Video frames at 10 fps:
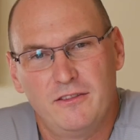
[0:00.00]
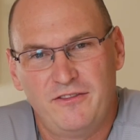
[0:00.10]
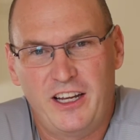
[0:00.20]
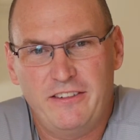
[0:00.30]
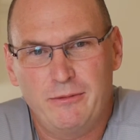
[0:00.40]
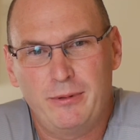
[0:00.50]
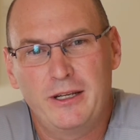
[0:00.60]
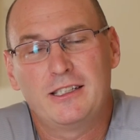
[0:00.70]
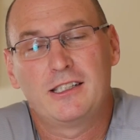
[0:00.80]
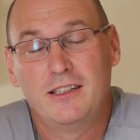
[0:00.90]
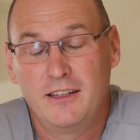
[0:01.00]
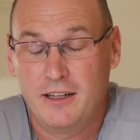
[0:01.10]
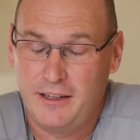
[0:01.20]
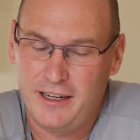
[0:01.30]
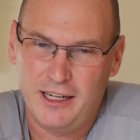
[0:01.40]
Favorite place in
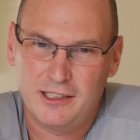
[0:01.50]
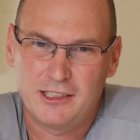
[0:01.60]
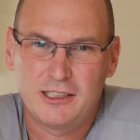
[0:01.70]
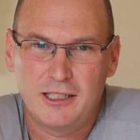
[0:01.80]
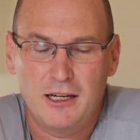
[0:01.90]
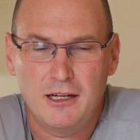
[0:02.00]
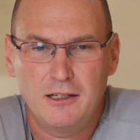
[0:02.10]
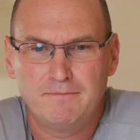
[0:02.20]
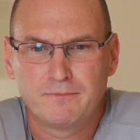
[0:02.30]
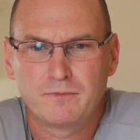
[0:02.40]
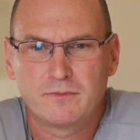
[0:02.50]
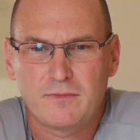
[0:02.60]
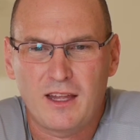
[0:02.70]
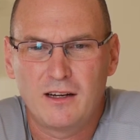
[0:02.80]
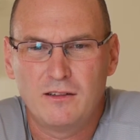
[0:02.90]
Dundas? As
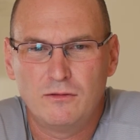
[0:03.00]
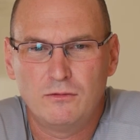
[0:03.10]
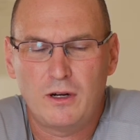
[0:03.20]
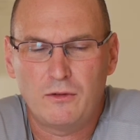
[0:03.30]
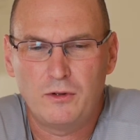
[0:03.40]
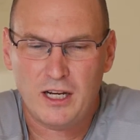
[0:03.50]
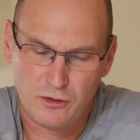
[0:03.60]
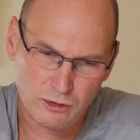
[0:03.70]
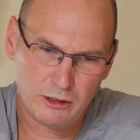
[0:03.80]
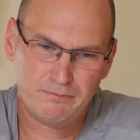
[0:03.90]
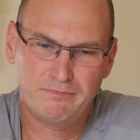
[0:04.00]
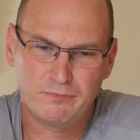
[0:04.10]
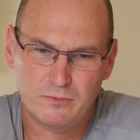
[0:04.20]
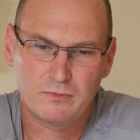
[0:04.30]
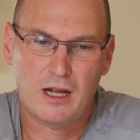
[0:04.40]
I grew
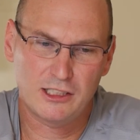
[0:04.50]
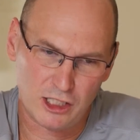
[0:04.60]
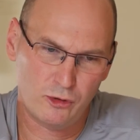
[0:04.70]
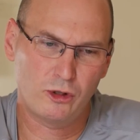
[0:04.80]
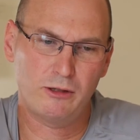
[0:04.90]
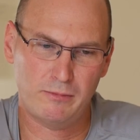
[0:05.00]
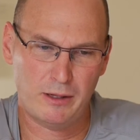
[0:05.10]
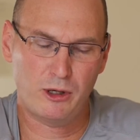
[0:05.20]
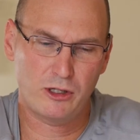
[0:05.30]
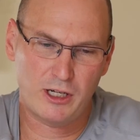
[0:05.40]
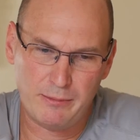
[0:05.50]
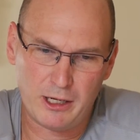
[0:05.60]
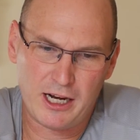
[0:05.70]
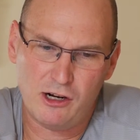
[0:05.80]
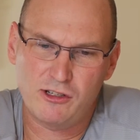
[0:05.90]
up, my brother and I
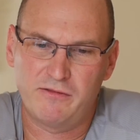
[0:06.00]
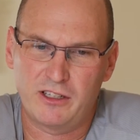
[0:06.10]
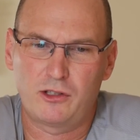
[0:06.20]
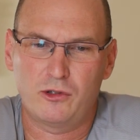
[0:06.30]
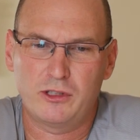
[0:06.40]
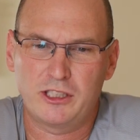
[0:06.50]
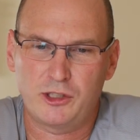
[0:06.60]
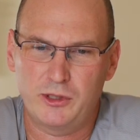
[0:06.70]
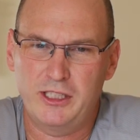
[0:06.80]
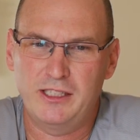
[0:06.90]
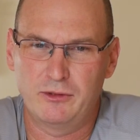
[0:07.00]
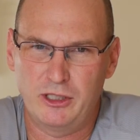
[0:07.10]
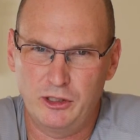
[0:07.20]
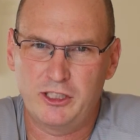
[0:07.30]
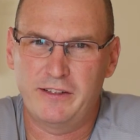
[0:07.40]
bought a house on Victoria Street, and we
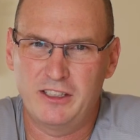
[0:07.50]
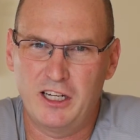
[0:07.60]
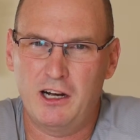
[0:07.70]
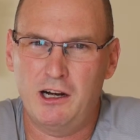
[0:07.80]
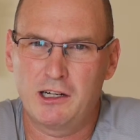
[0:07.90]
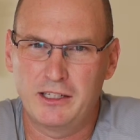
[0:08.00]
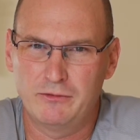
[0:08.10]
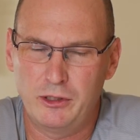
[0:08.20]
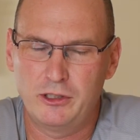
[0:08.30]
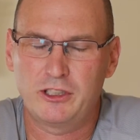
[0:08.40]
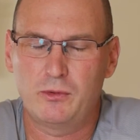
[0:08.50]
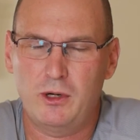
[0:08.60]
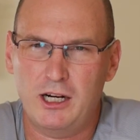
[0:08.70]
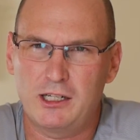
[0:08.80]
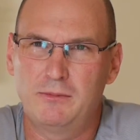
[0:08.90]
used to have a dog, and we used to
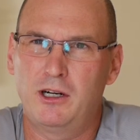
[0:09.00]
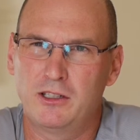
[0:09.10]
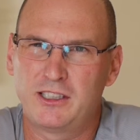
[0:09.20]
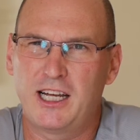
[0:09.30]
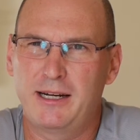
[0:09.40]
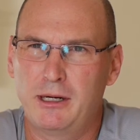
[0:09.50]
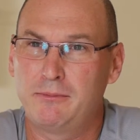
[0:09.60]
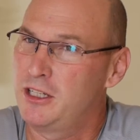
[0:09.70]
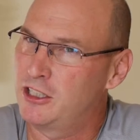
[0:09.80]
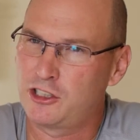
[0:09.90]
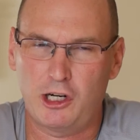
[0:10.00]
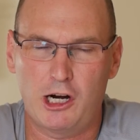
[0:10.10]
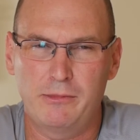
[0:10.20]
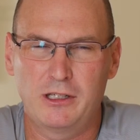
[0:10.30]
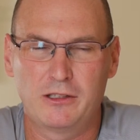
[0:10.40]
walk him all the time up the
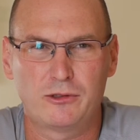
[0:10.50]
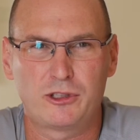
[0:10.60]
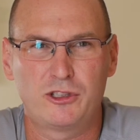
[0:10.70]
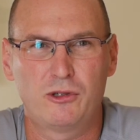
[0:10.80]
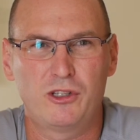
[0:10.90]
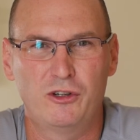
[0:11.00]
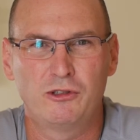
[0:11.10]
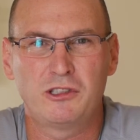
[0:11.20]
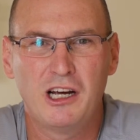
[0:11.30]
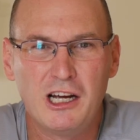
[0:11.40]
escarpment. It was so close.